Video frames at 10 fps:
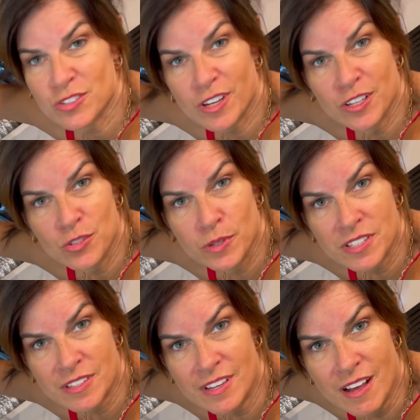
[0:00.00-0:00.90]
gonna
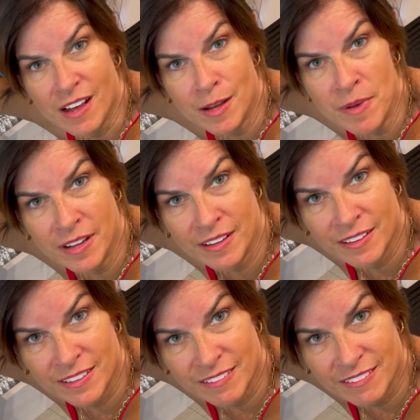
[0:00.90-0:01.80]
twist the knob
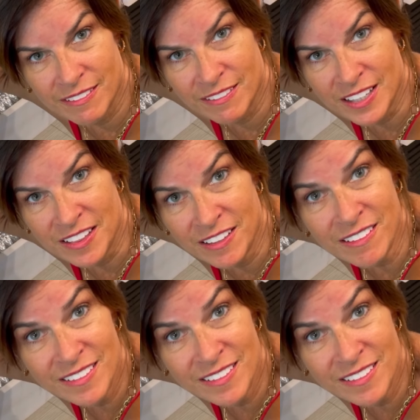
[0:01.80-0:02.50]
right there.